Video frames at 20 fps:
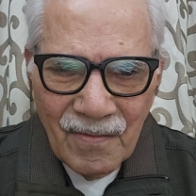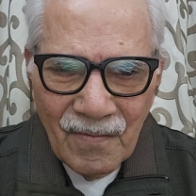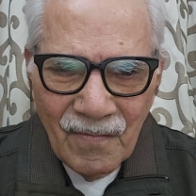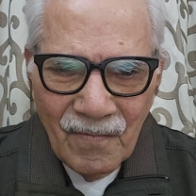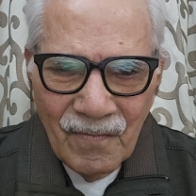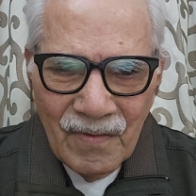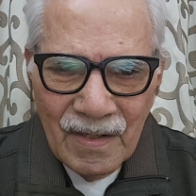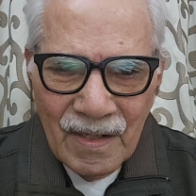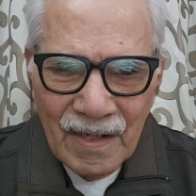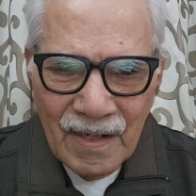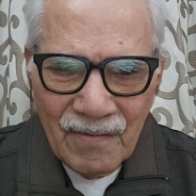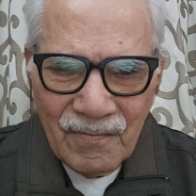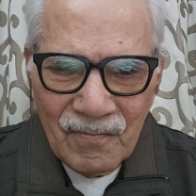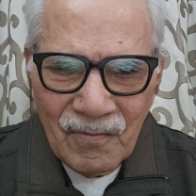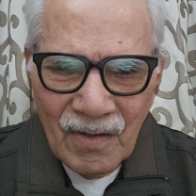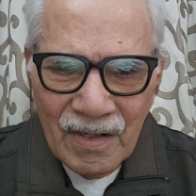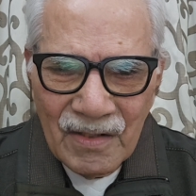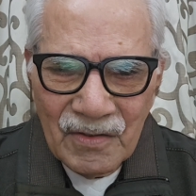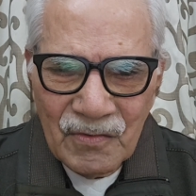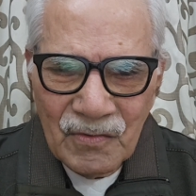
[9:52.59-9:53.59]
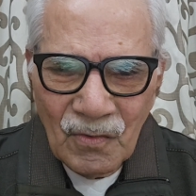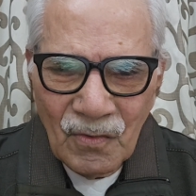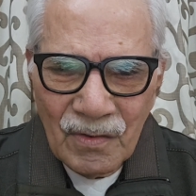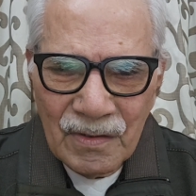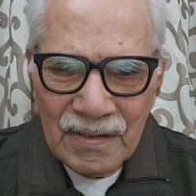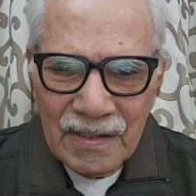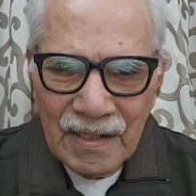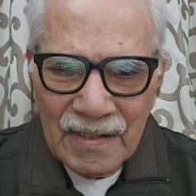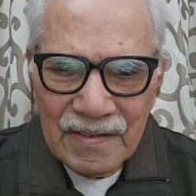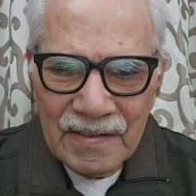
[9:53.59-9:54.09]
We have to ensure
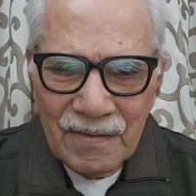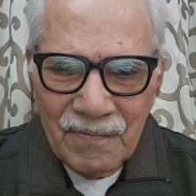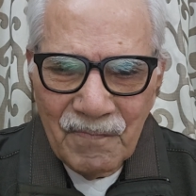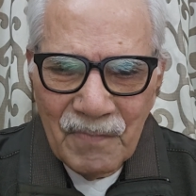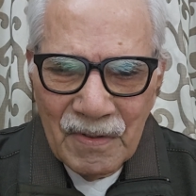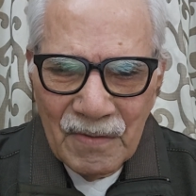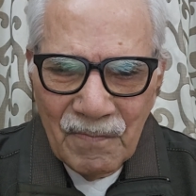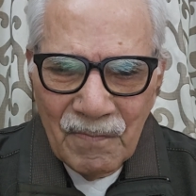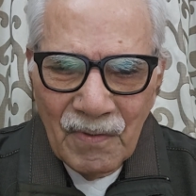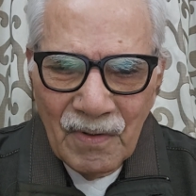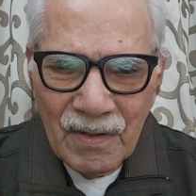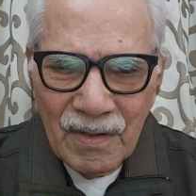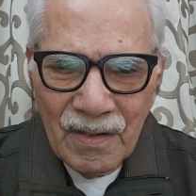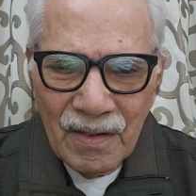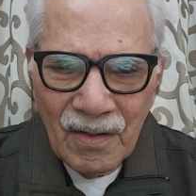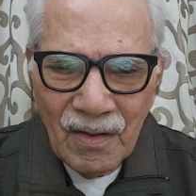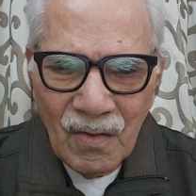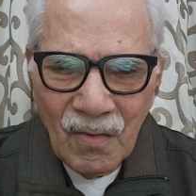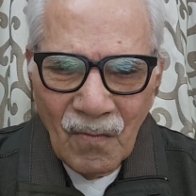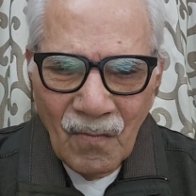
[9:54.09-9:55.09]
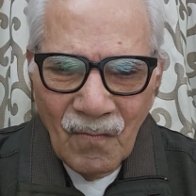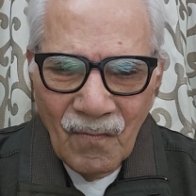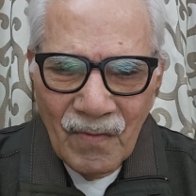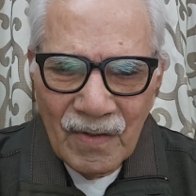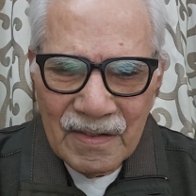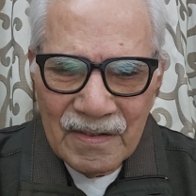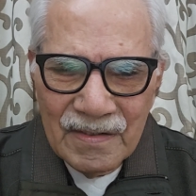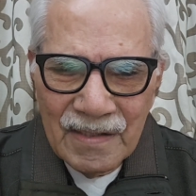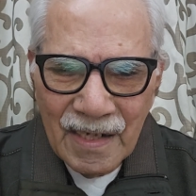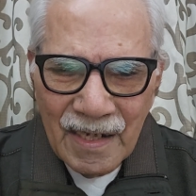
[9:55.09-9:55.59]
that the people
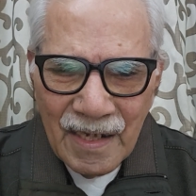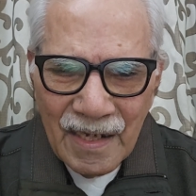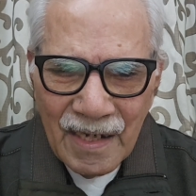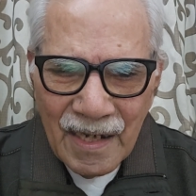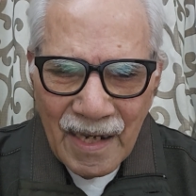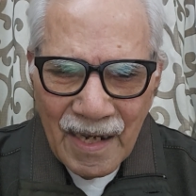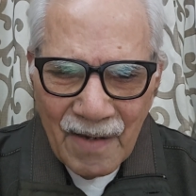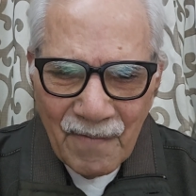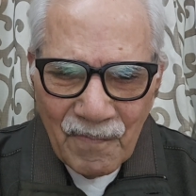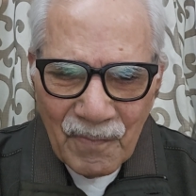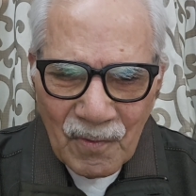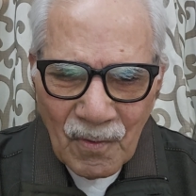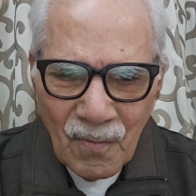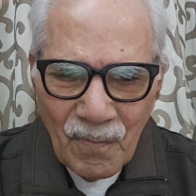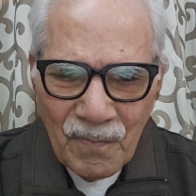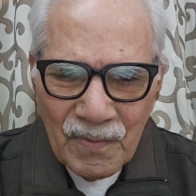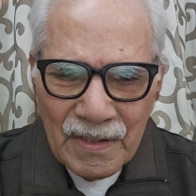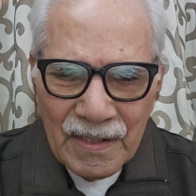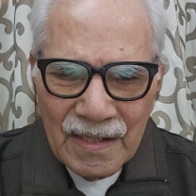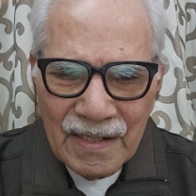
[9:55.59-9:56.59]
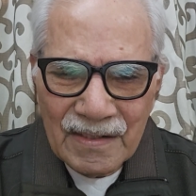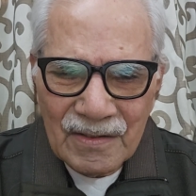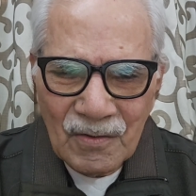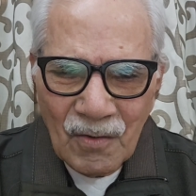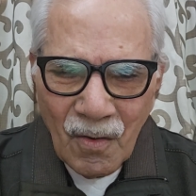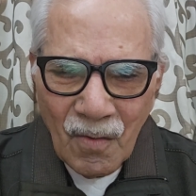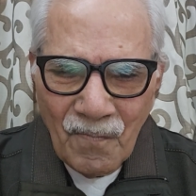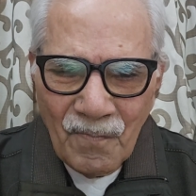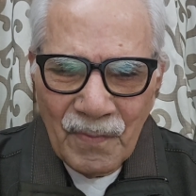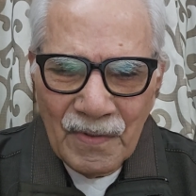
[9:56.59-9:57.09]
with appropriate
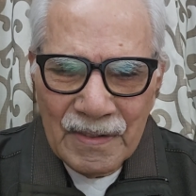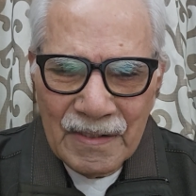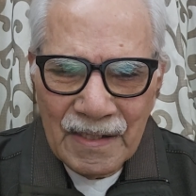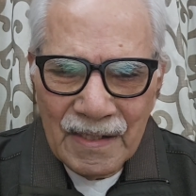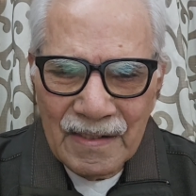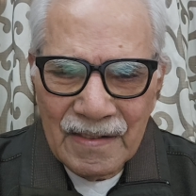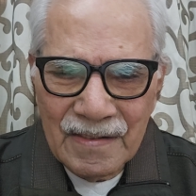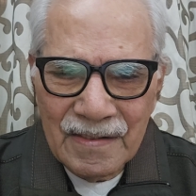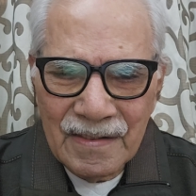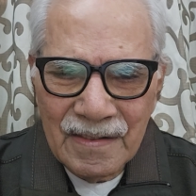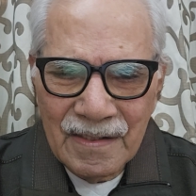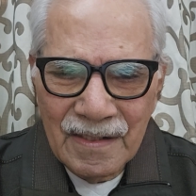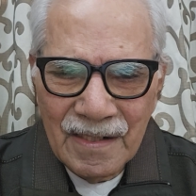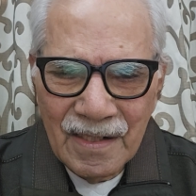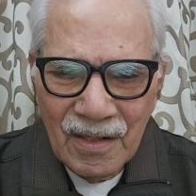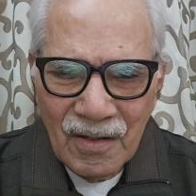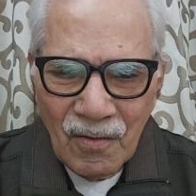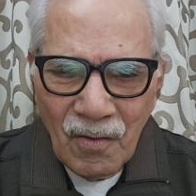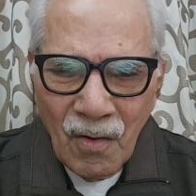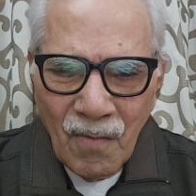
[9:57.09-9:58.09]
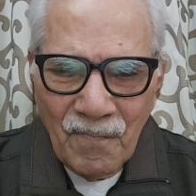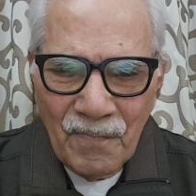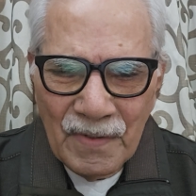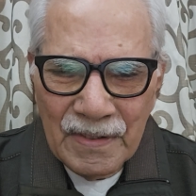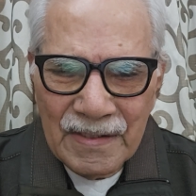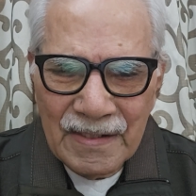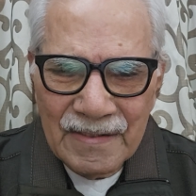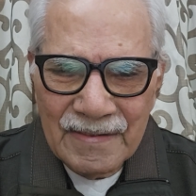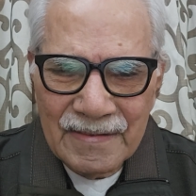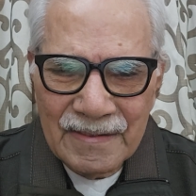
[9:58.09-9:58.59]
competent
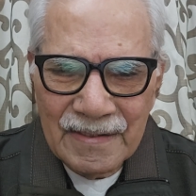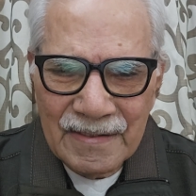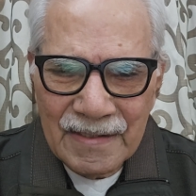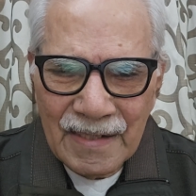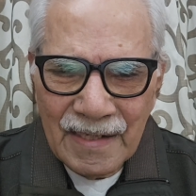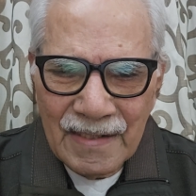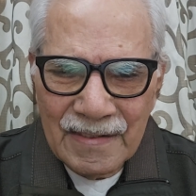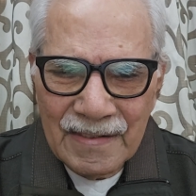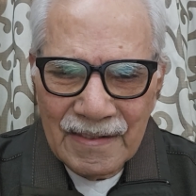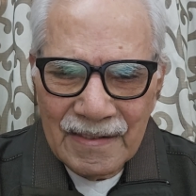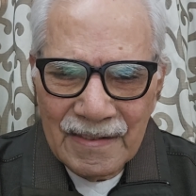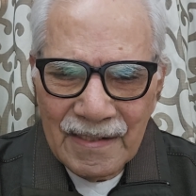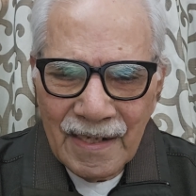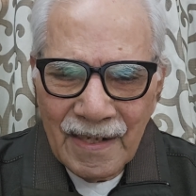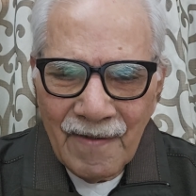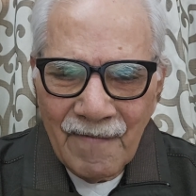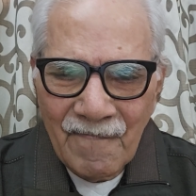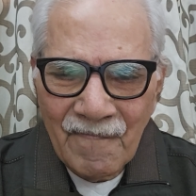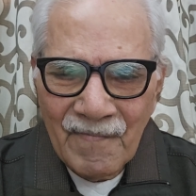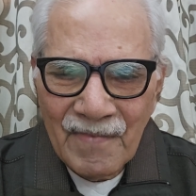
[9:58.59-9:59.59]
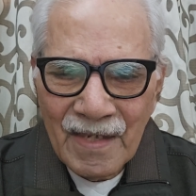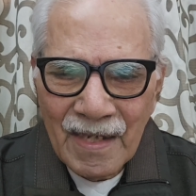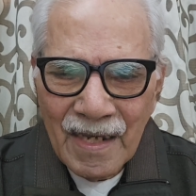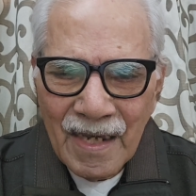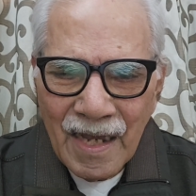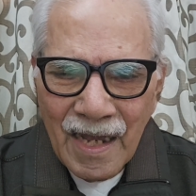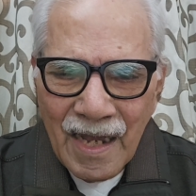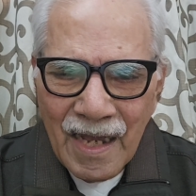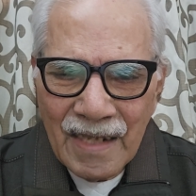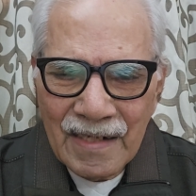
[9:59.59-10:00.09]
competency criteria
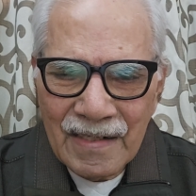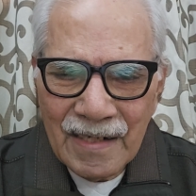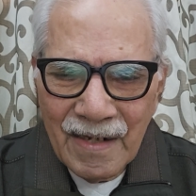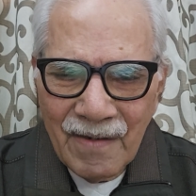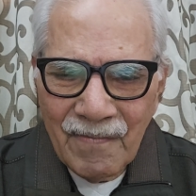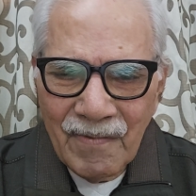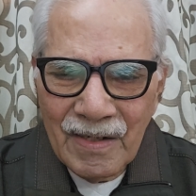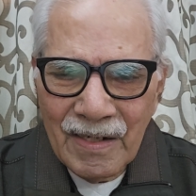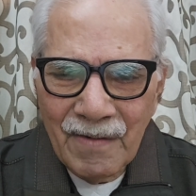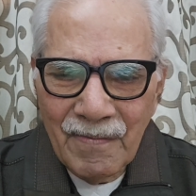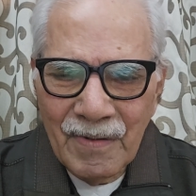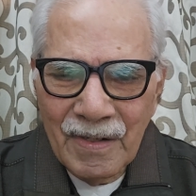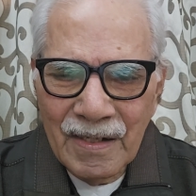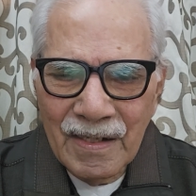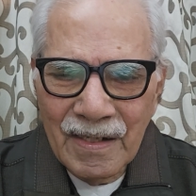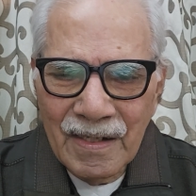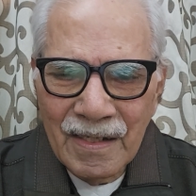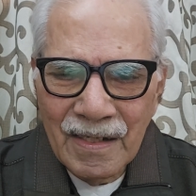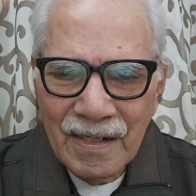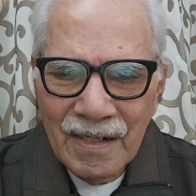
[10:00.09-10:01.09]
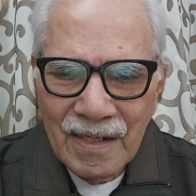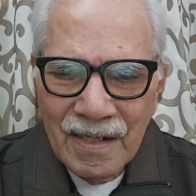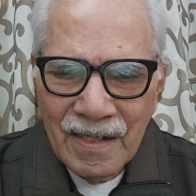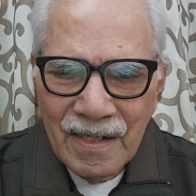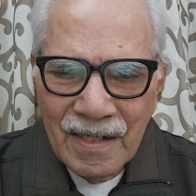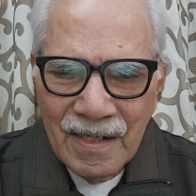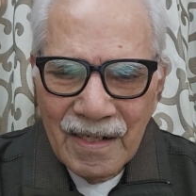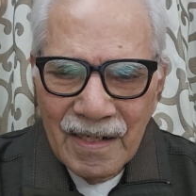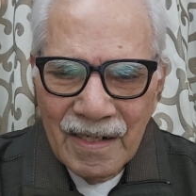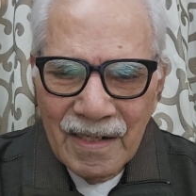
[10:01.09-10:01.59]
are available,
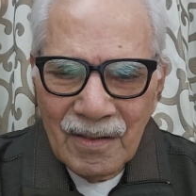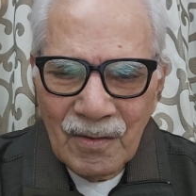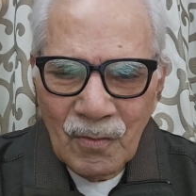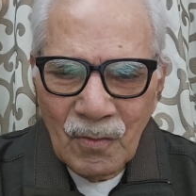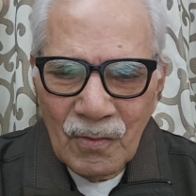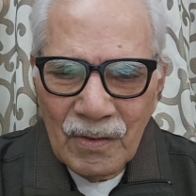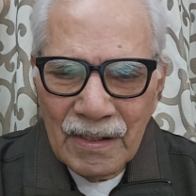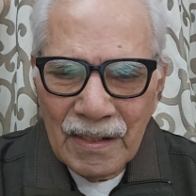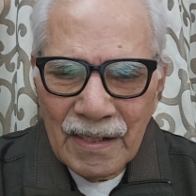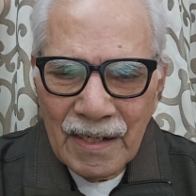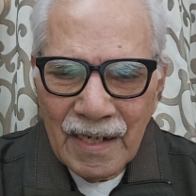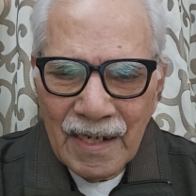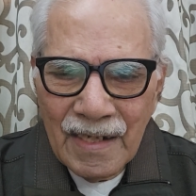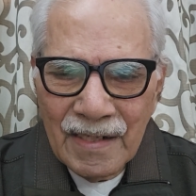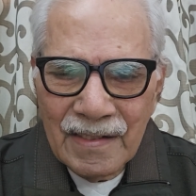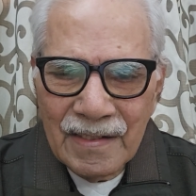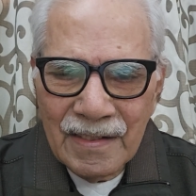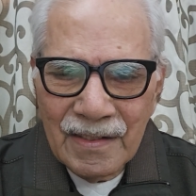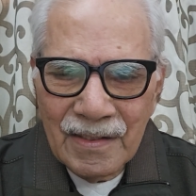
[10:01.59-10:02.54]
including any